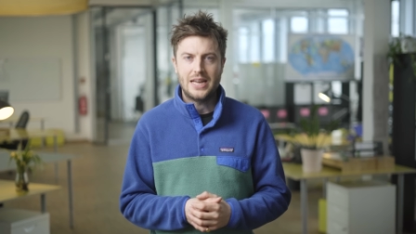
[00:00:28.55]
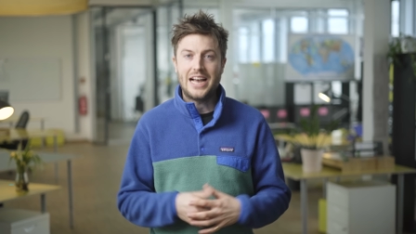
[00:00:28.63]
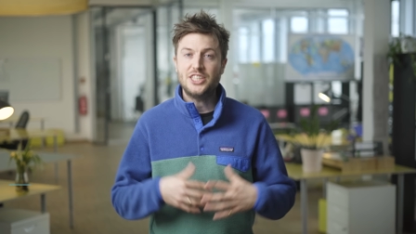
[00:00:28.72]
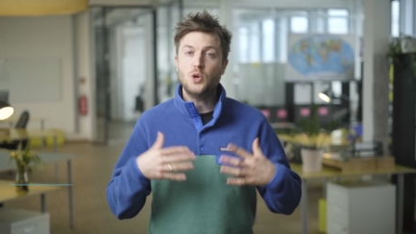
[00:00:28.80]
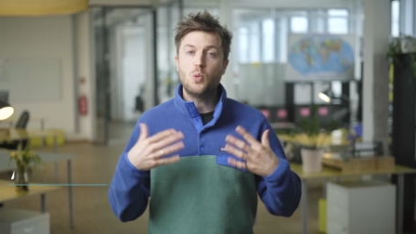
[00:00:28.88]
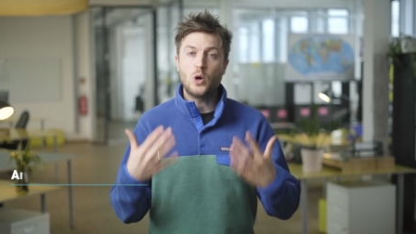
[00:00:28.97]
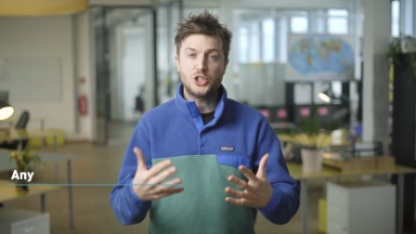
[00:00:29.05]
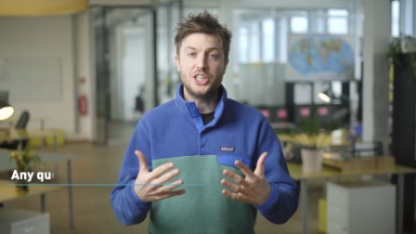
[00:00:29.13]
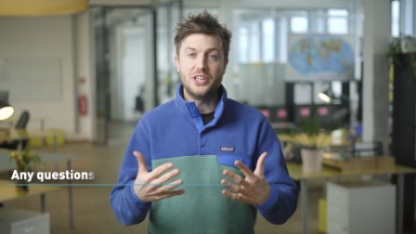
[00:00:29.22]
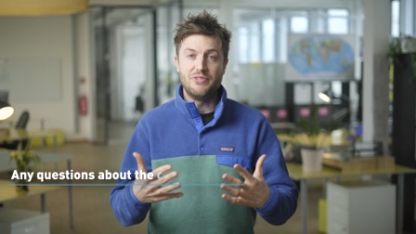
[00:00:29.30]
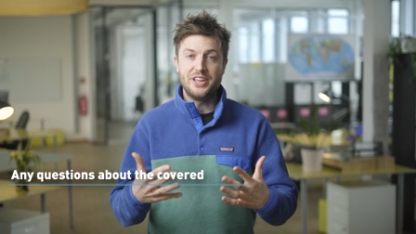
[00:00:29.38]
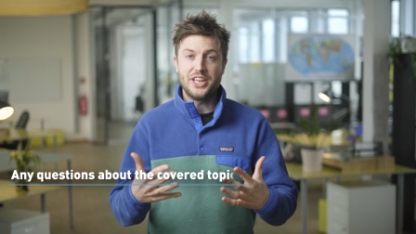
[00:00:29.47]
As you're
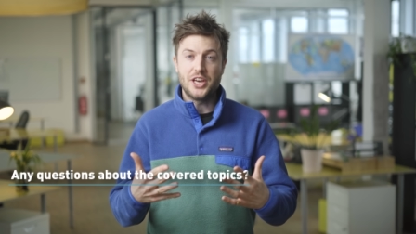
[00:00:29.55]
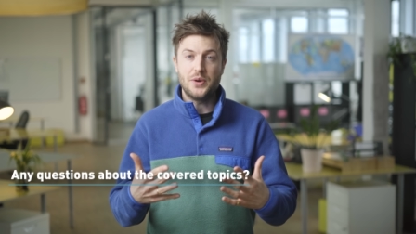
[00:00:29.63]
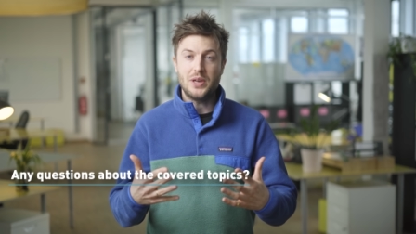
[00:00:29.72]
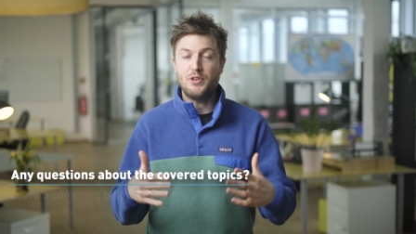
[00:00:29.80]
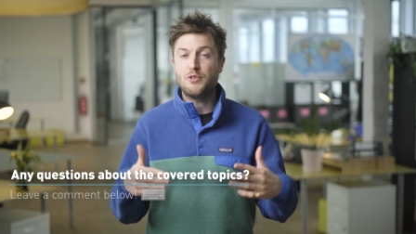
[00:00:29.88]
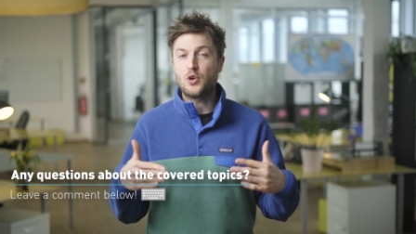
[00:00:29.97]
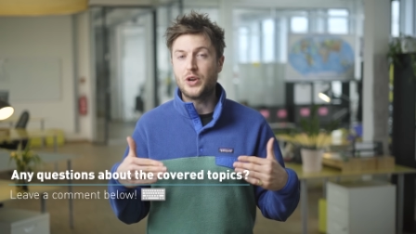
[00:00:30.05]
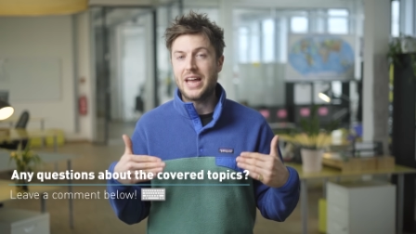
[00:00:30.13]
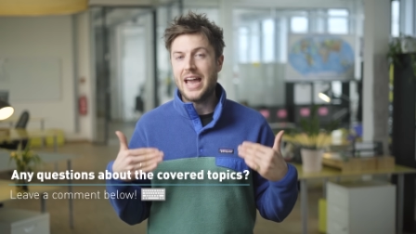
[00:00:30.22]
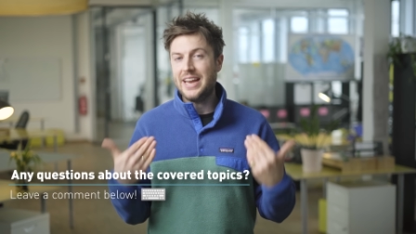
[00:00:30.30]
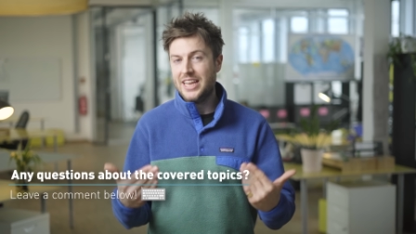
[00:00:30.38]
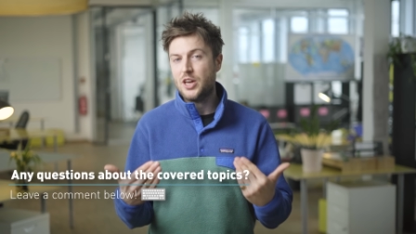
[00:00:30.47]
watching the video, if you've got
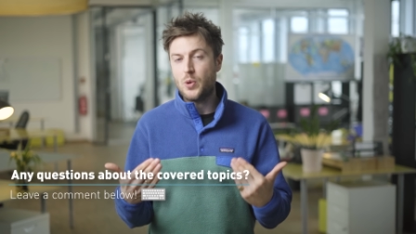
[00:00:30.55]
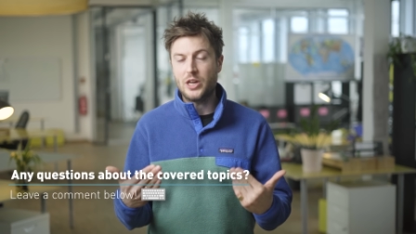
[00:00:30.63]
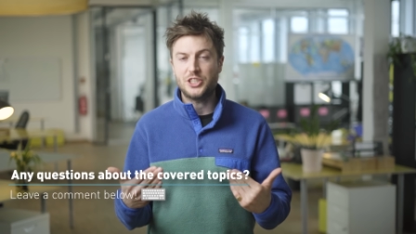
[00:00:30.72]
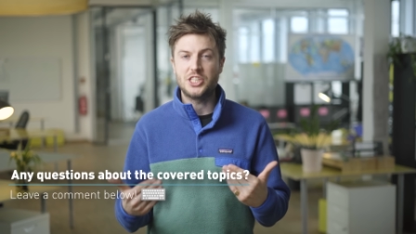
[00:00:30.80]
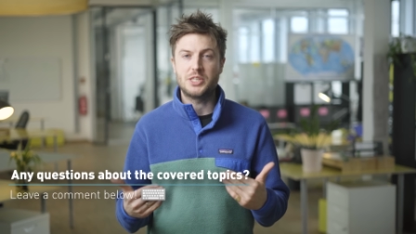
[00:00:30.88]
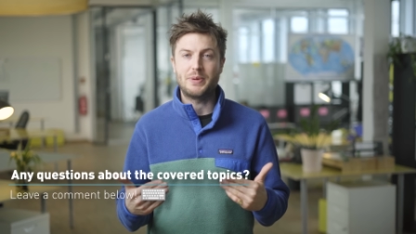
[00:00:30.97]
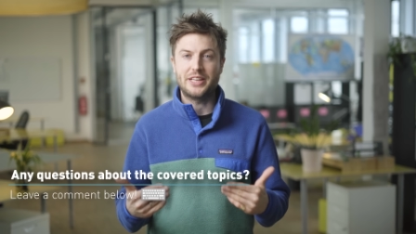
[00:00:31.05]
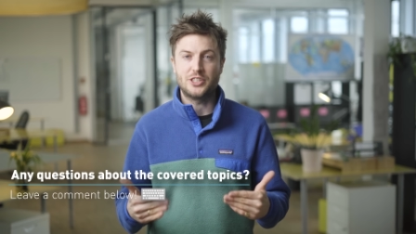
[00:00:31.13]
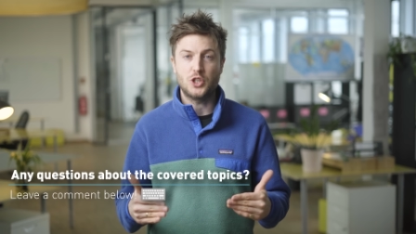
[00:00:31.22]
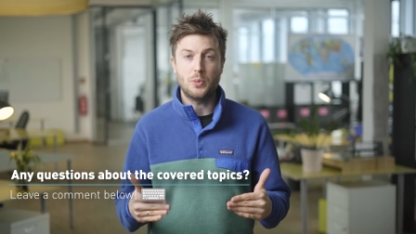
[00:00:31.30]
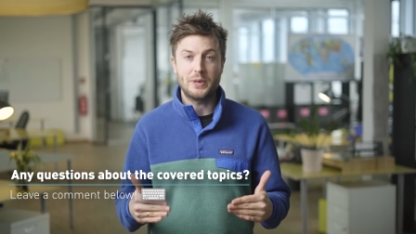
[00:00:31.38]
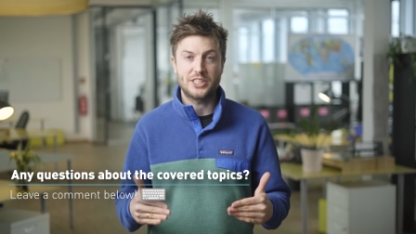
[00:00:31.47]
any questions about the
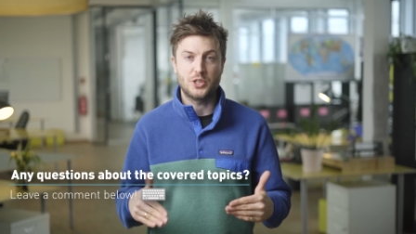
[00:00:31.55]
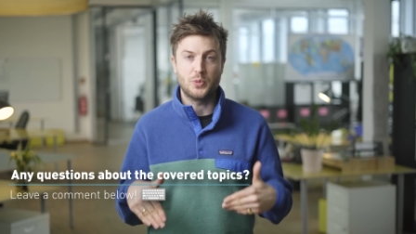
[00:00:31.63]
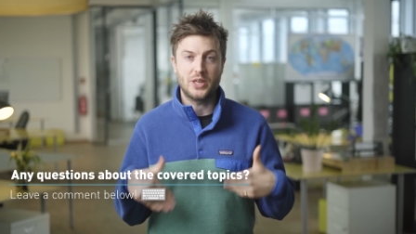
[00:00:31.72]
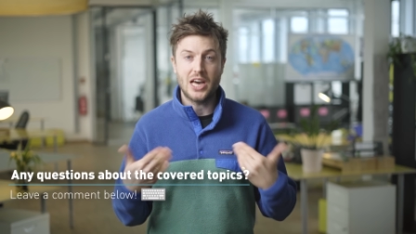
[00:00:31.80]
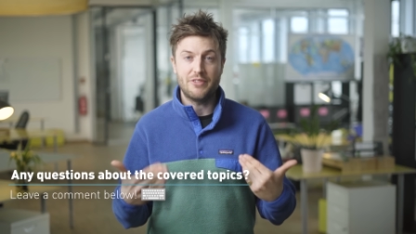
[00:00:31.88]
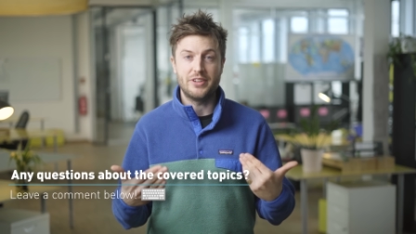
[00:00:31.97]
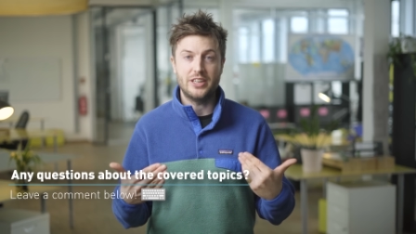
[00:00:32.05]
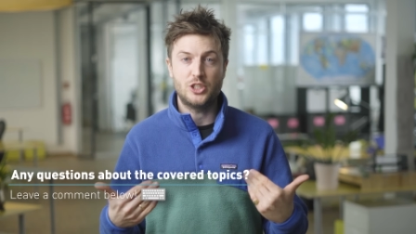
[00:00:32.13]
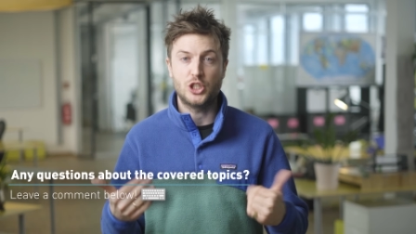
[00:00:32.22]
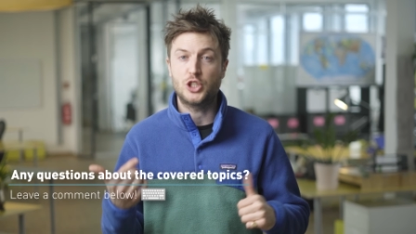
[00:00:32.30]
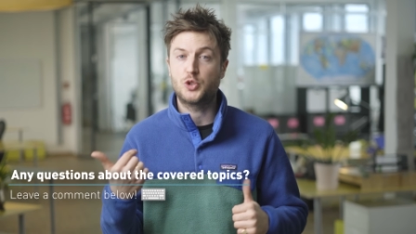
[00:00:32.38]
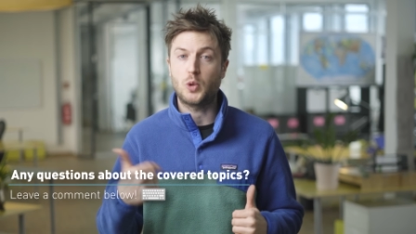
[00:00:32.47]
topics that we cover,
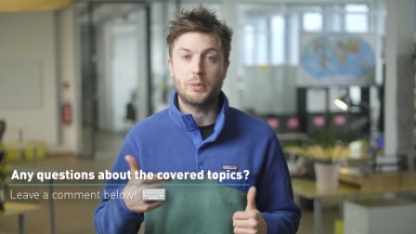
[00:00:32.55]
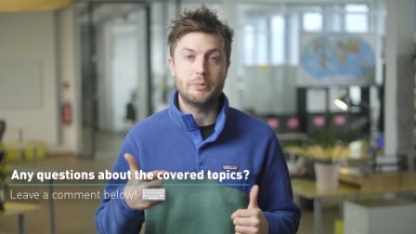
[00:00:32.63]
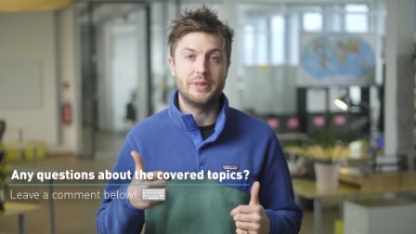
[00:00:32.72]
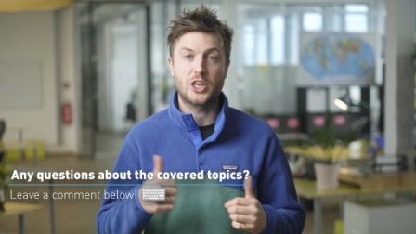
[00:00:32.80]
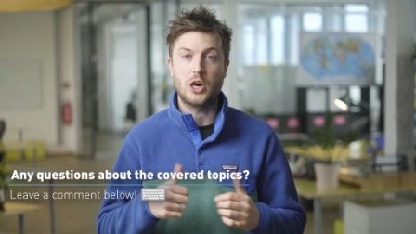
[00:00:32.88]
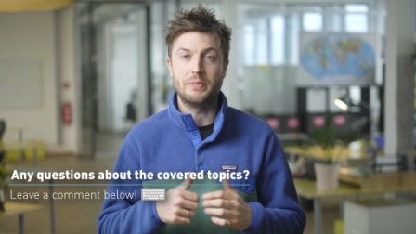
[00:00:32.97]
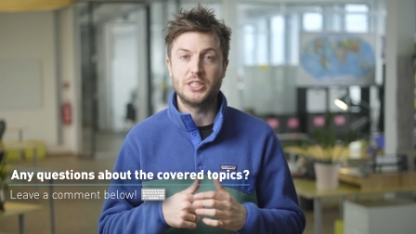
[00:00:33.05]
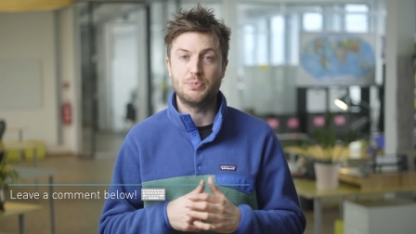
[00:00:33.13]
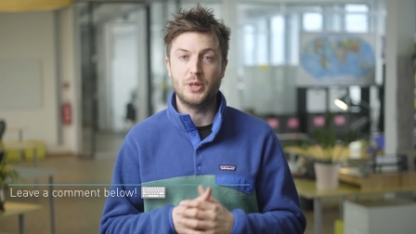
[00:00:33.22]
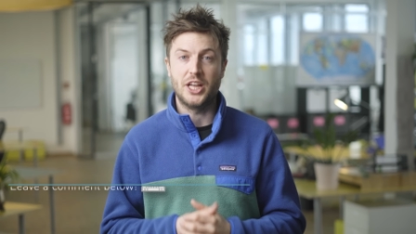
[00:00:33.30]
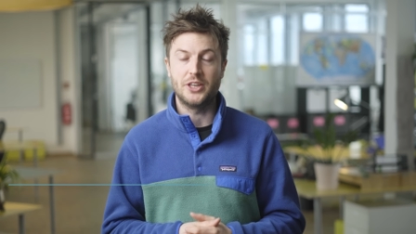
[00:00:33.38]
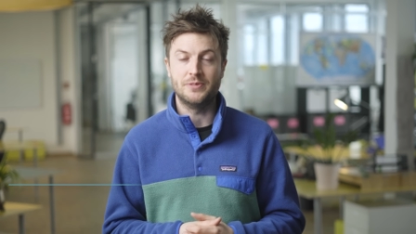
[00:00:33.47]
just drop them in the comments
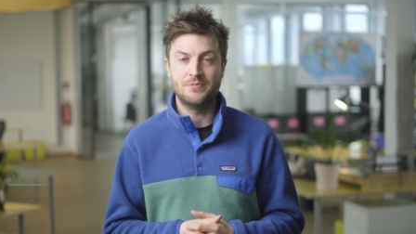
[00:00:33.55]
below.